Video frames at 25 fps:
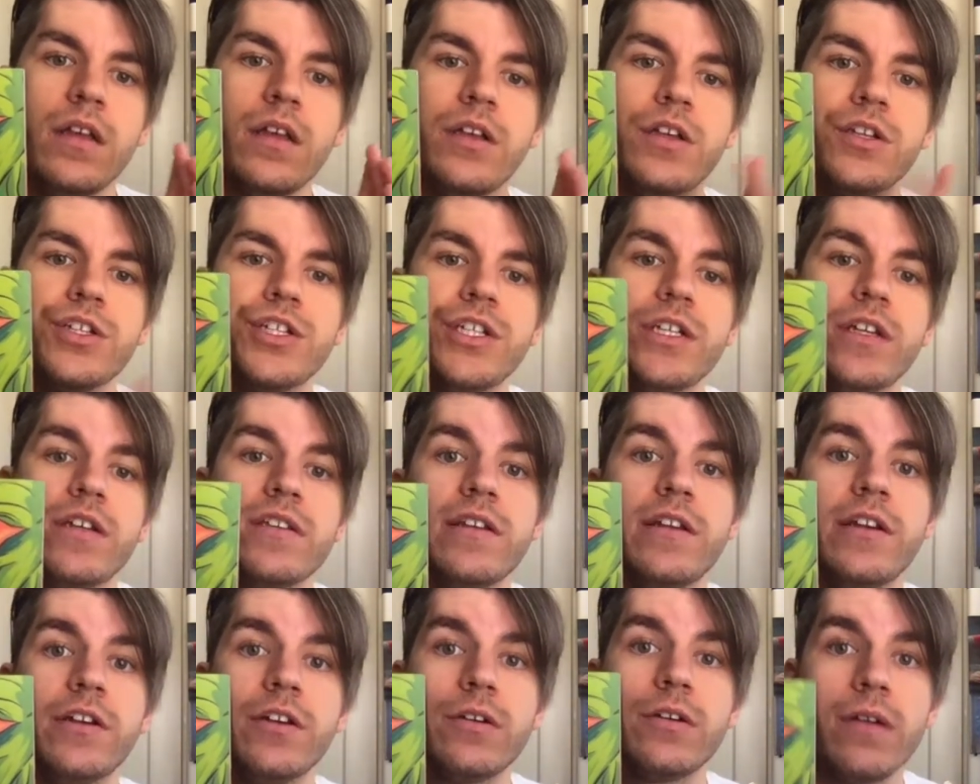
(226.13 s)
She does
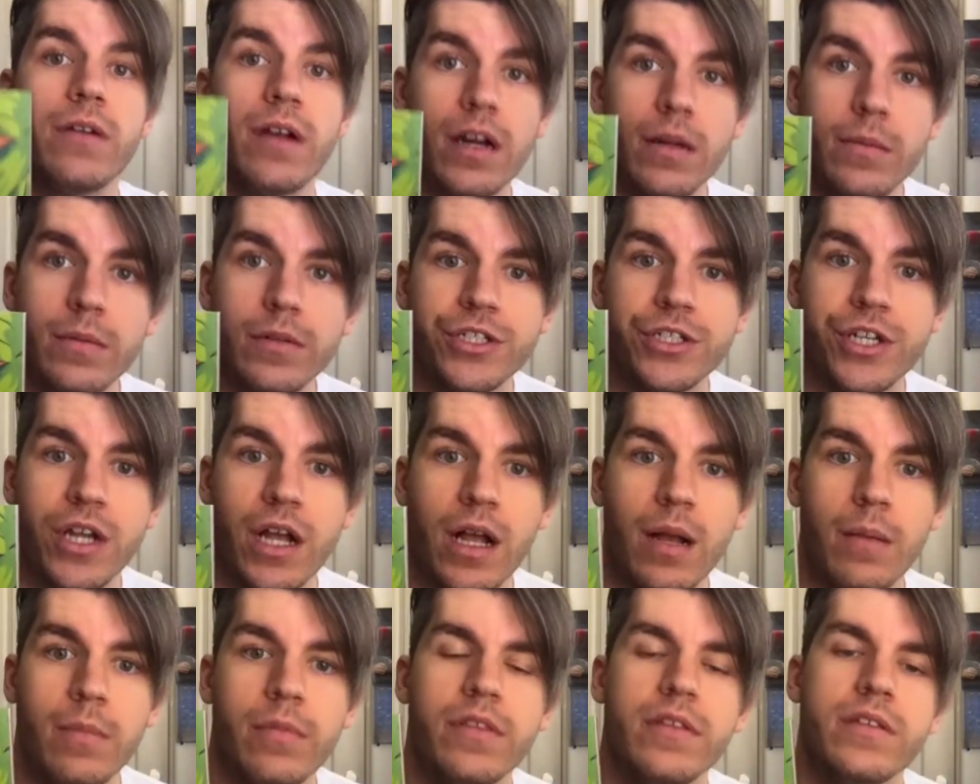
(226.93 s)
an incredible
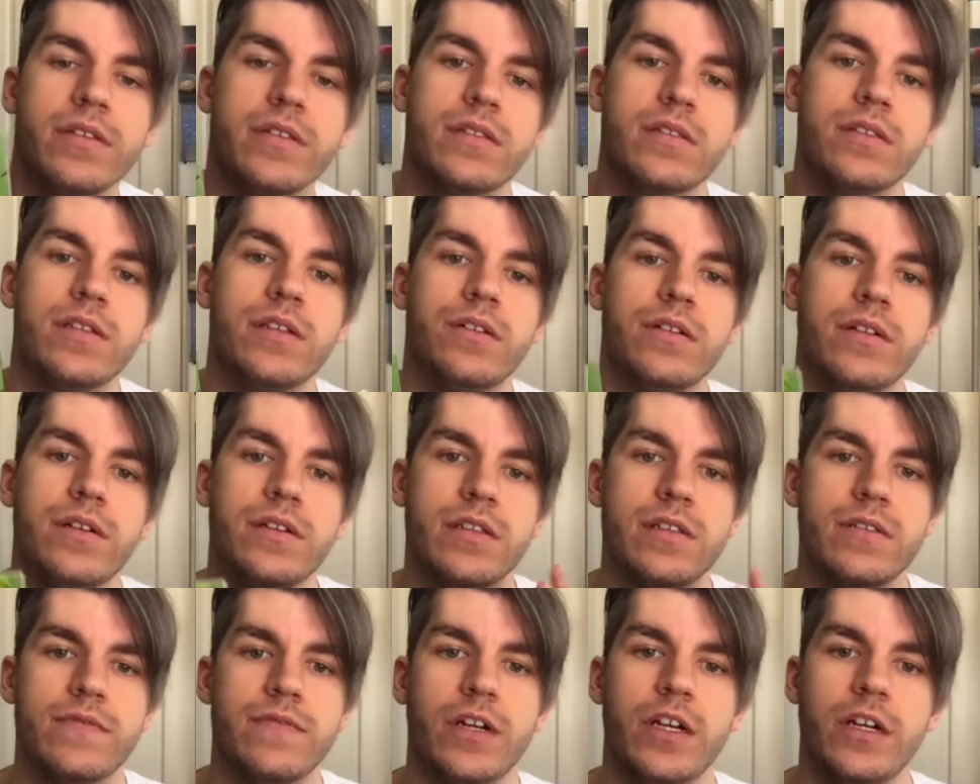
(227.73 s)
job. This series
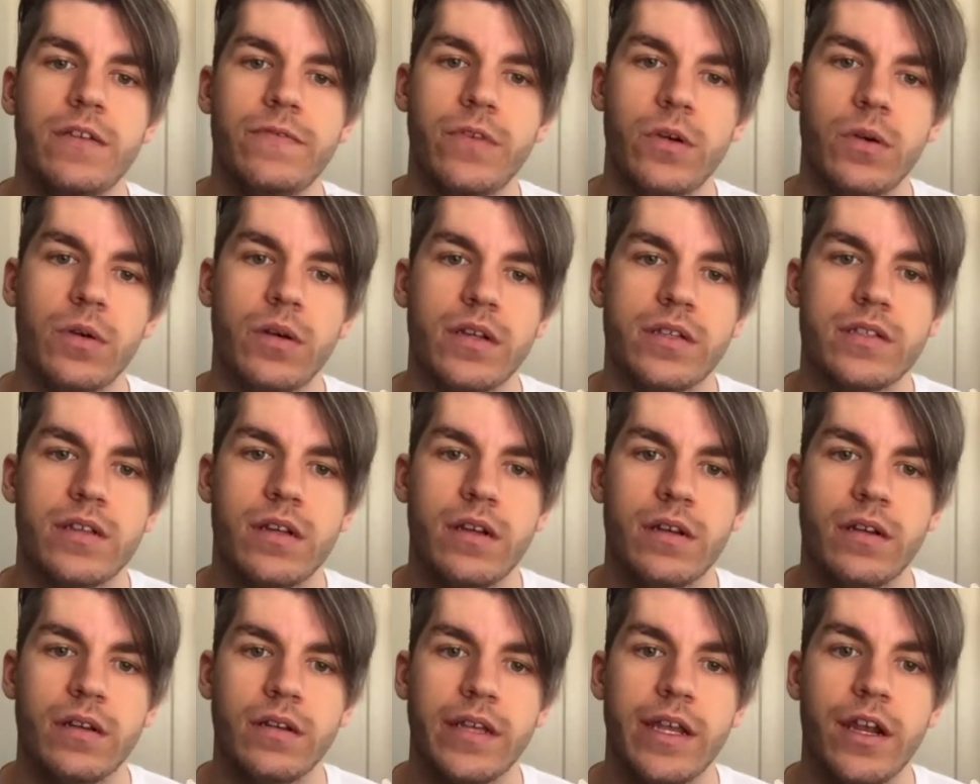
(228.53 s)
is very focused
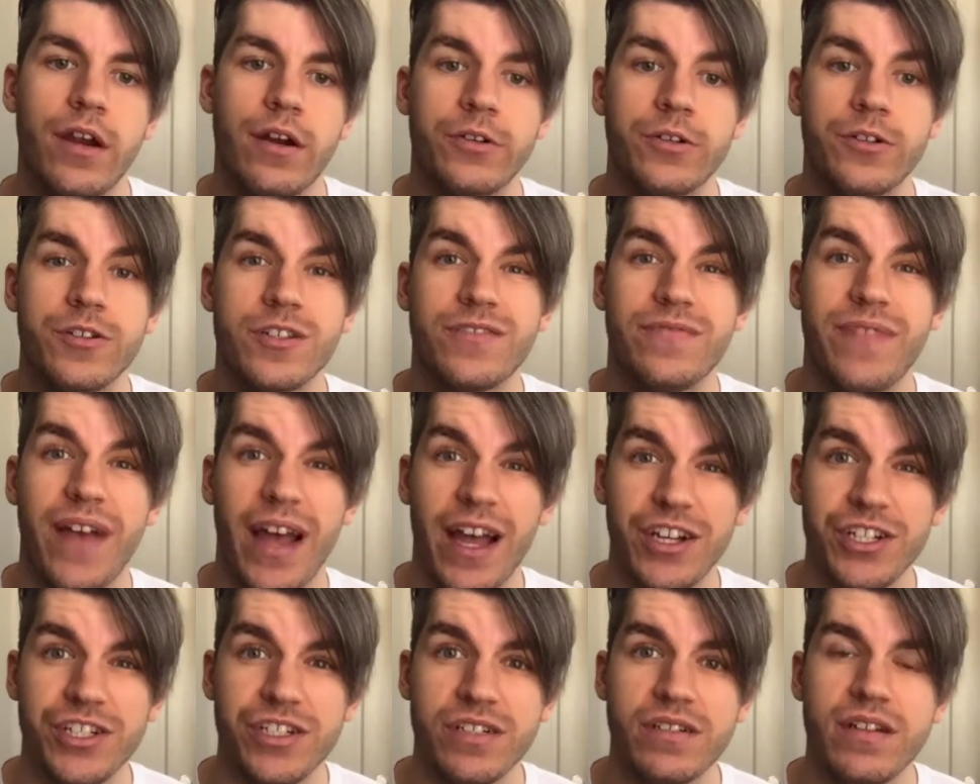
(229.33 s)
on characters'
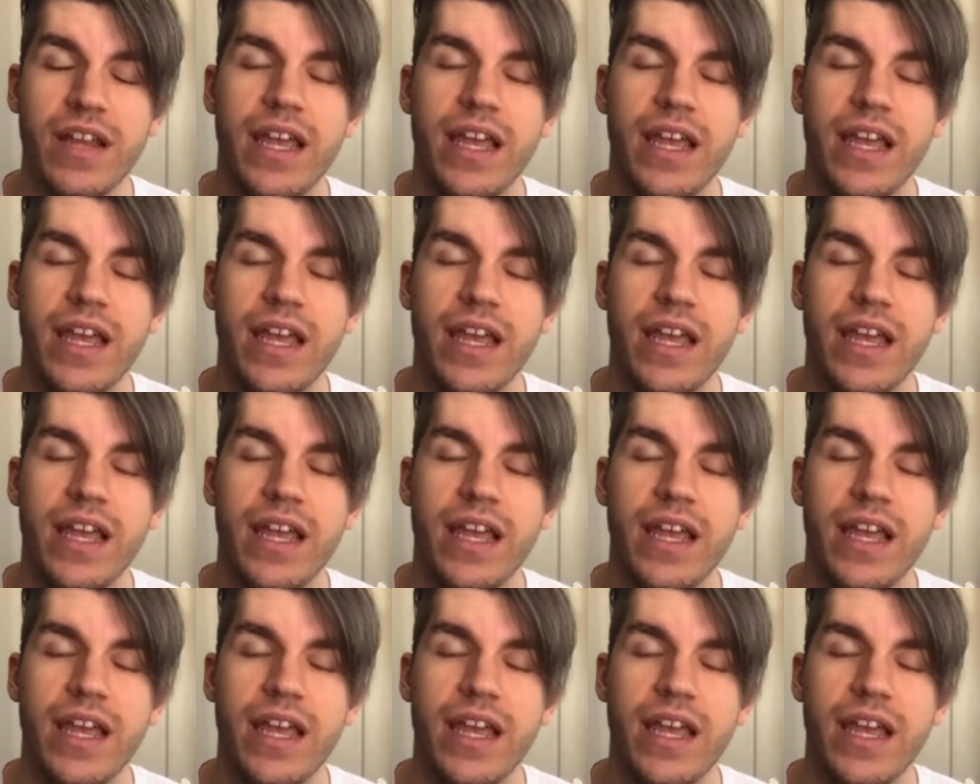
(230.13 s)
fashion,